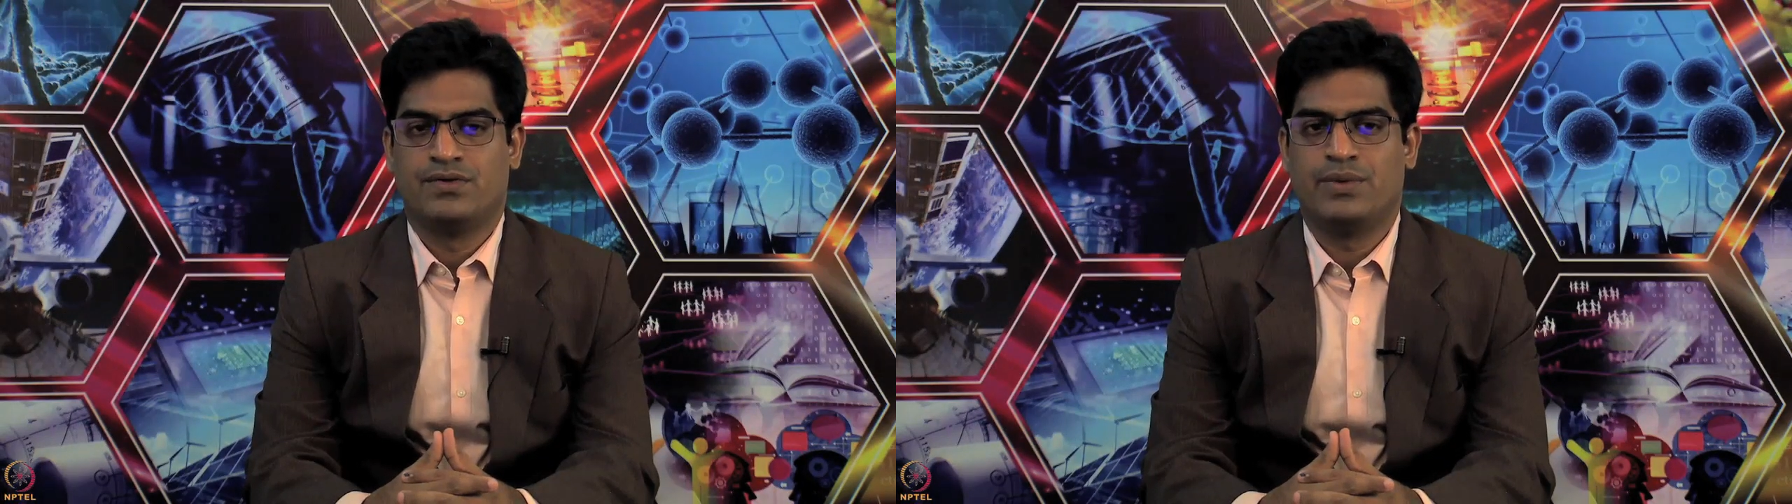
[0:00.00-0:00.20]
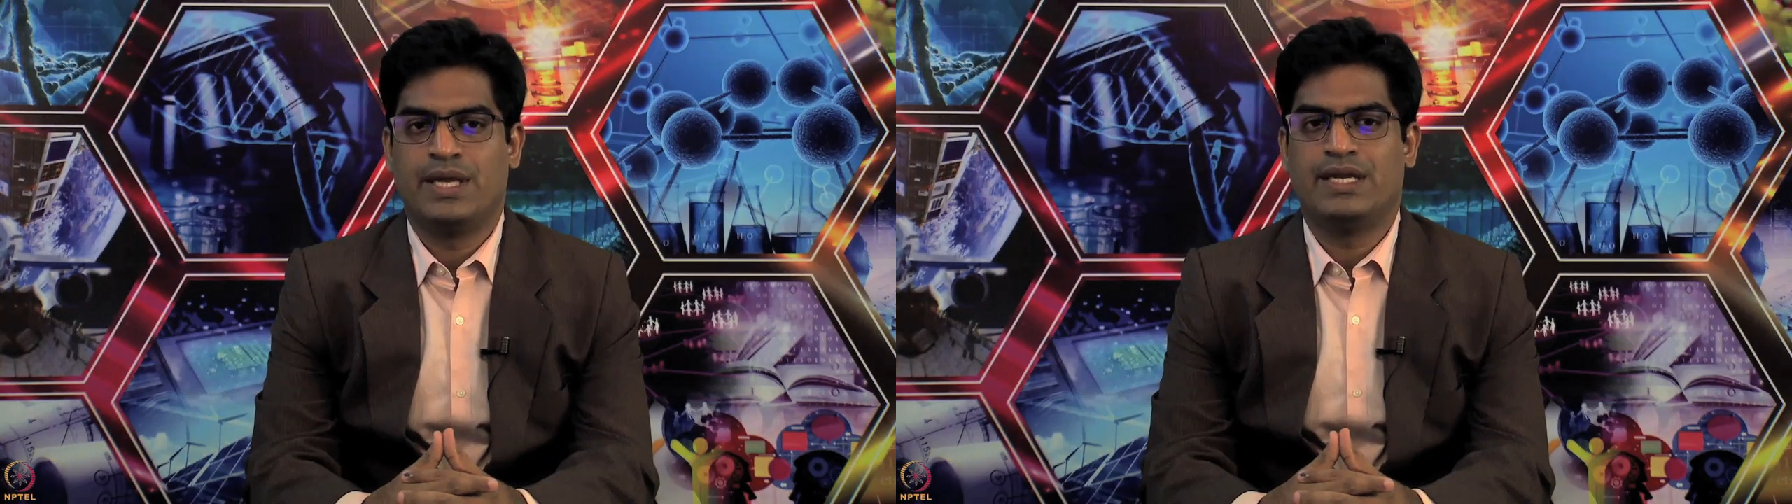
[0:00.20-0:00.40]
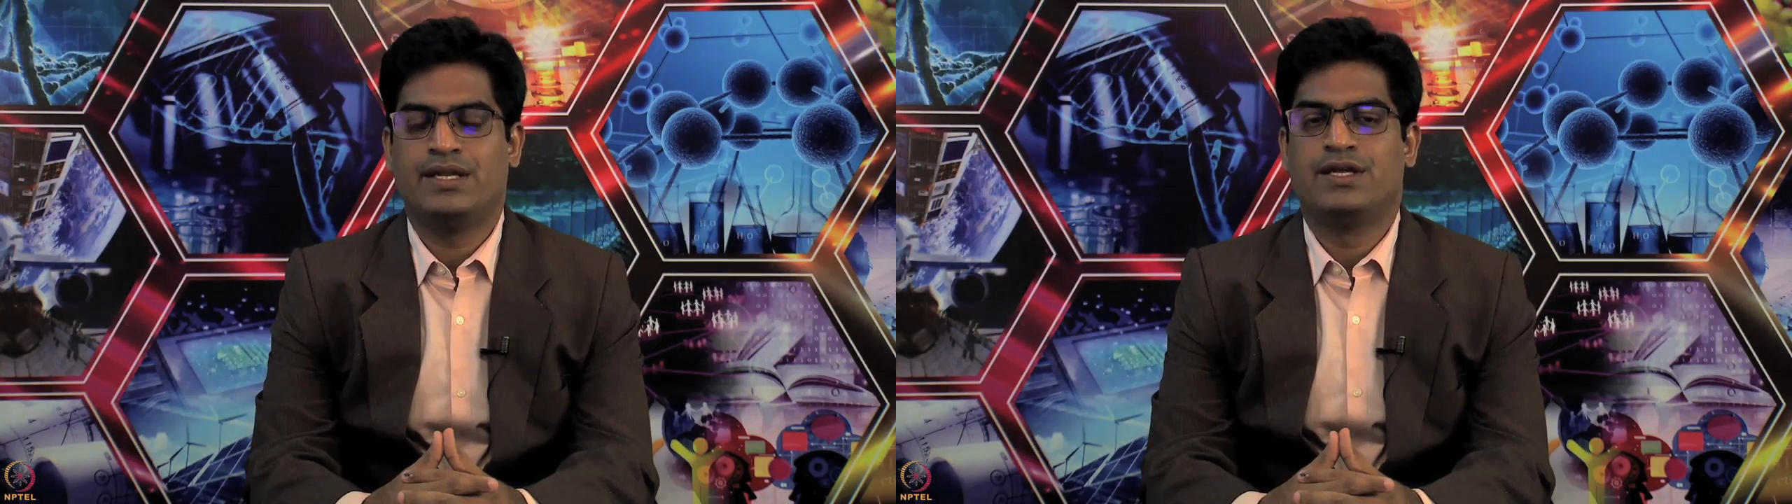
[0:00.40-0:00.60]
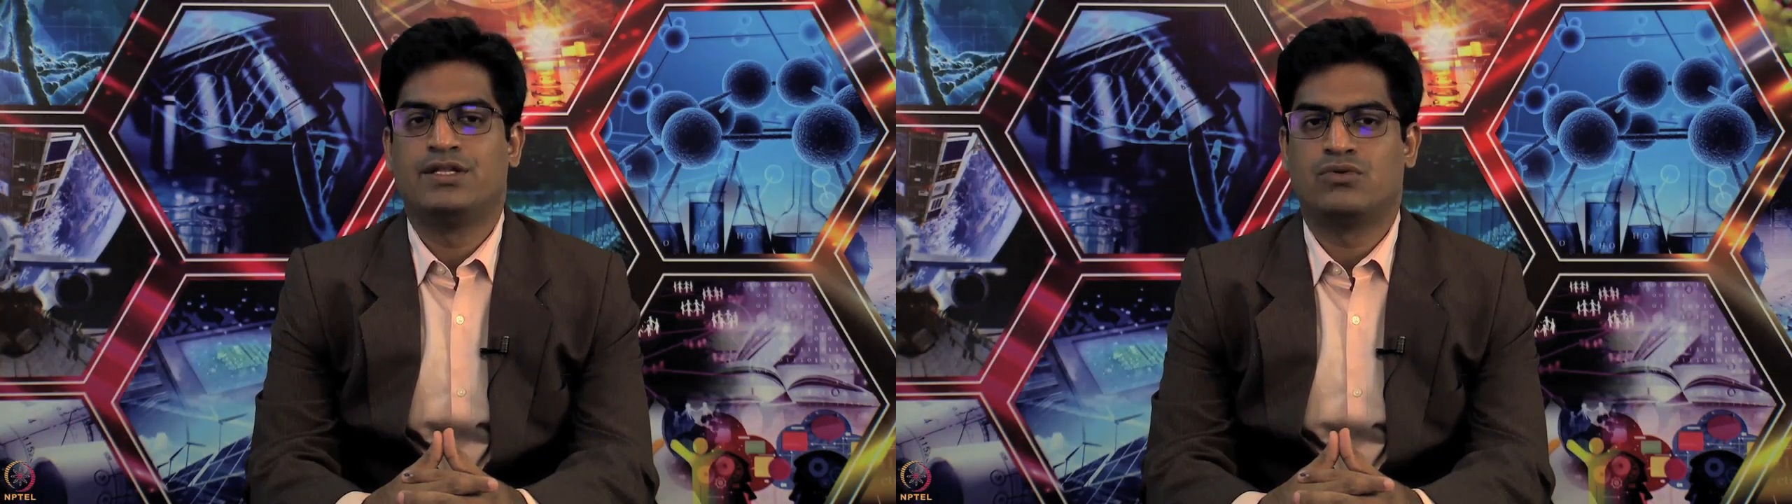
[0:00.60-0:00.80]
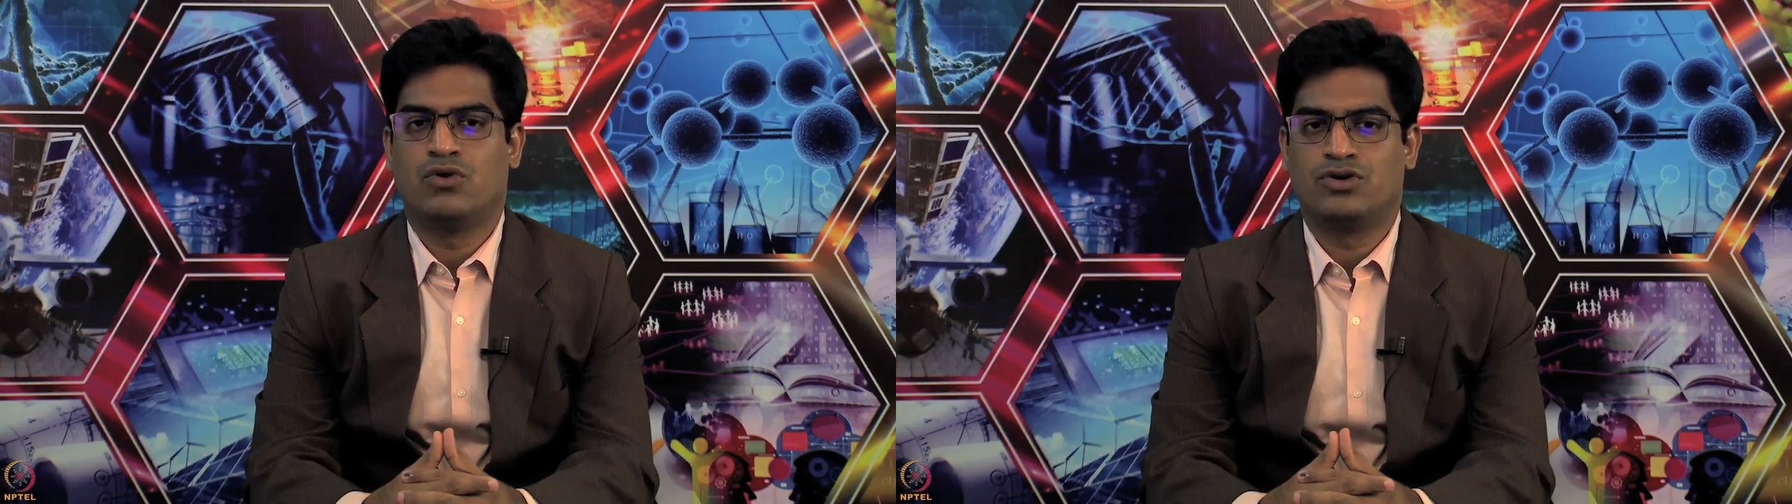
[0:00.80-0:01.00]
wherein
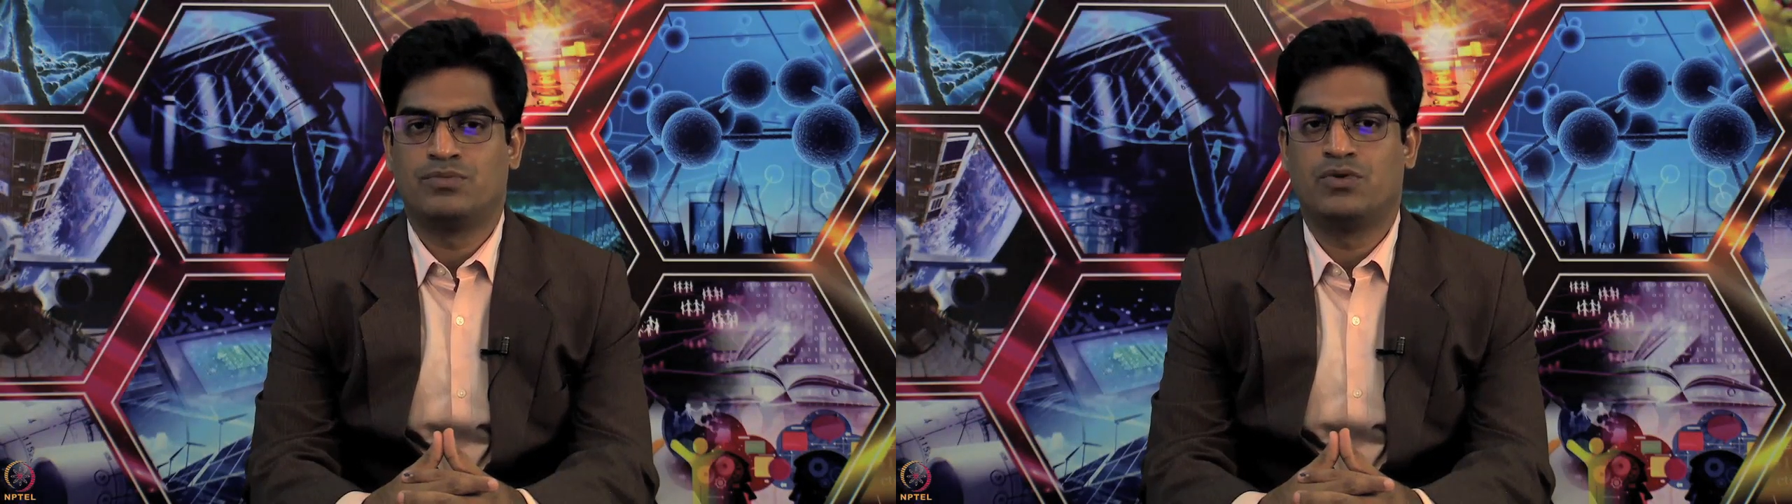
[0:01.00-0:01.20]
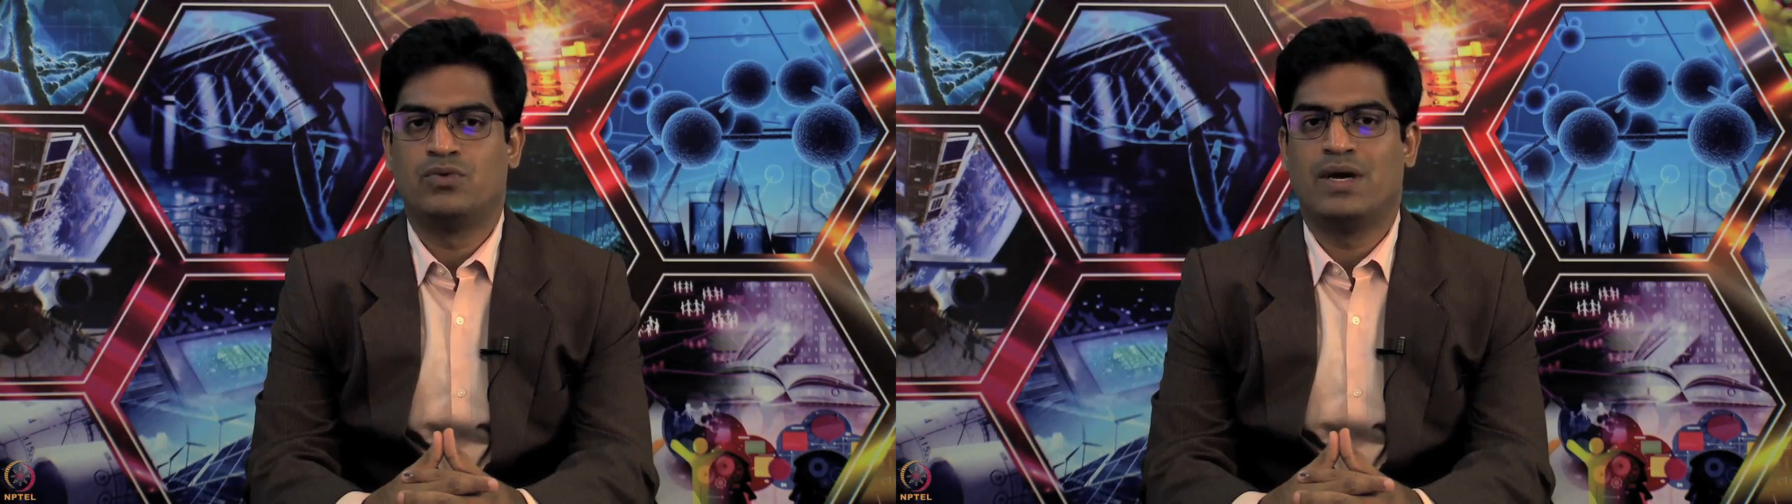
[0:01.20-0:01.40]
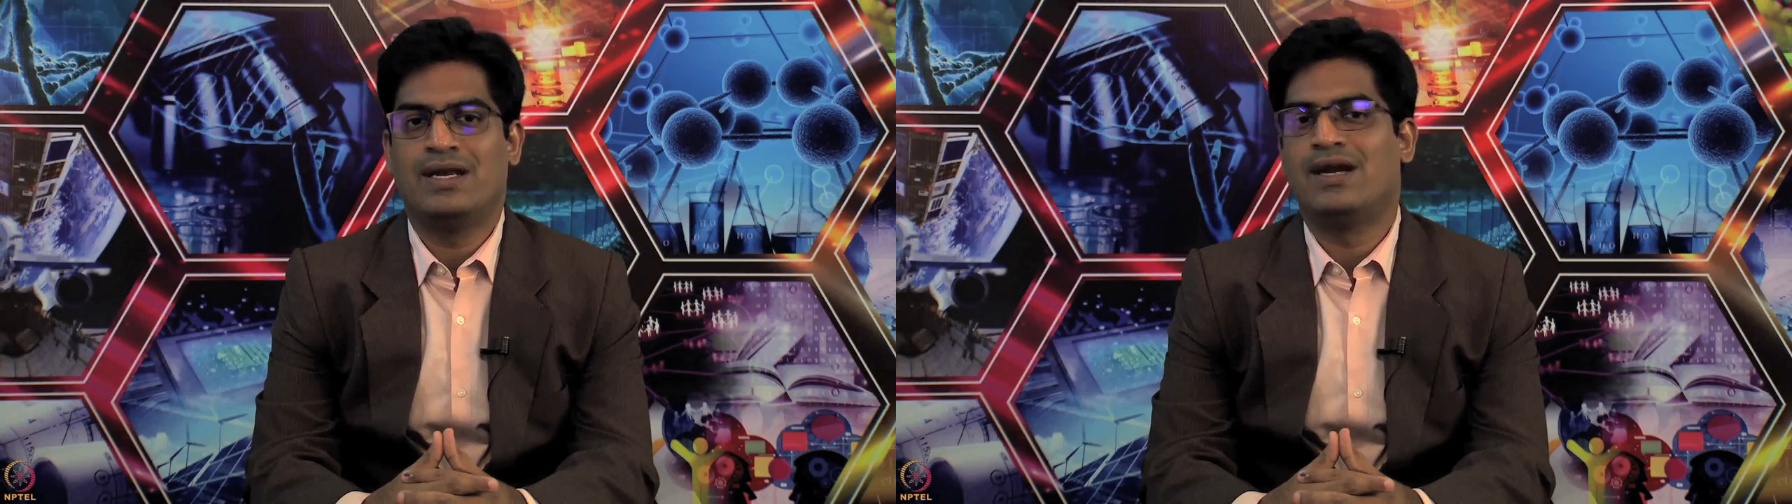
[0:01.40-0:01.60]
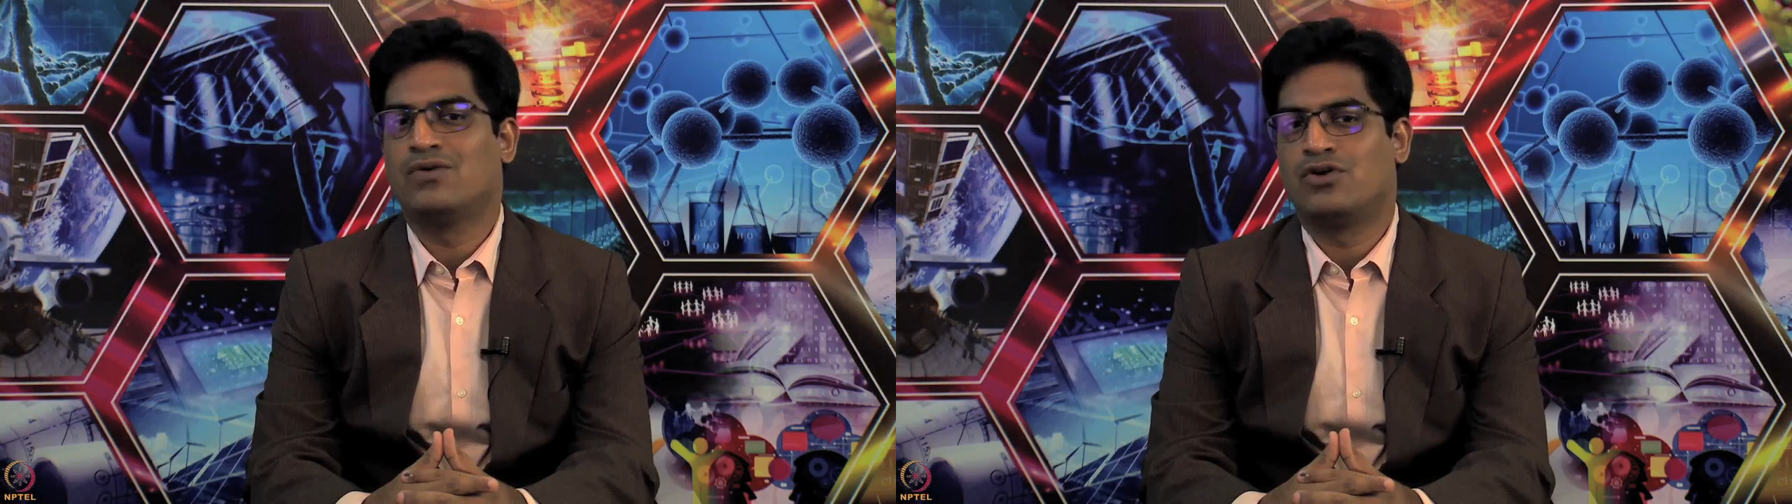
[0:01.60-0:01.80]
the quadrupole 1 and